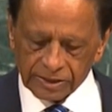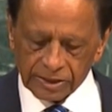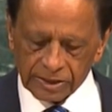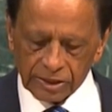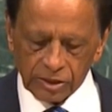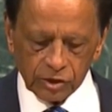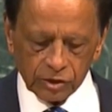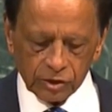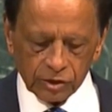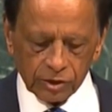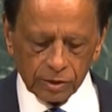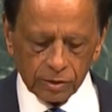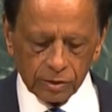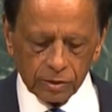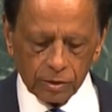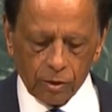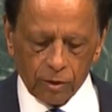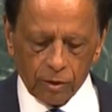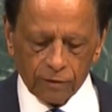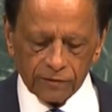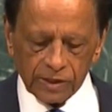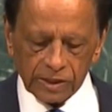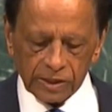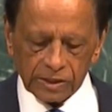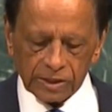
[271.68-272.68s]

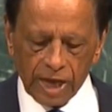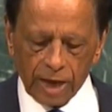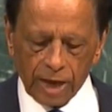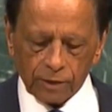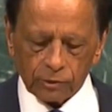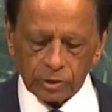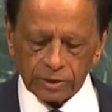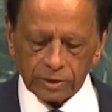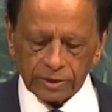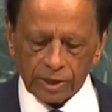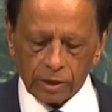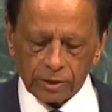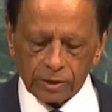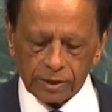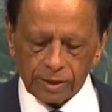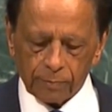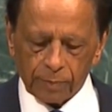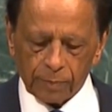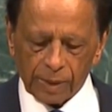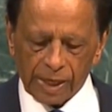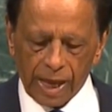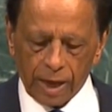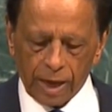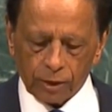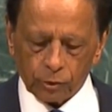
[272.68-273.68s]
excision of the Chagos
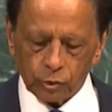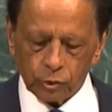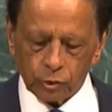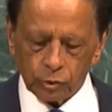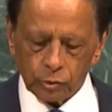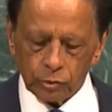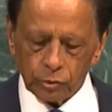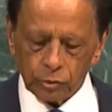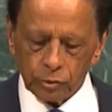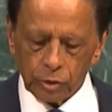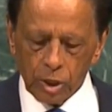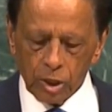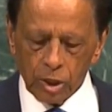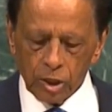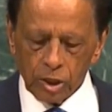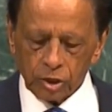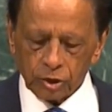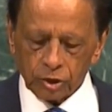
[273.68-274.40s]
archipelago,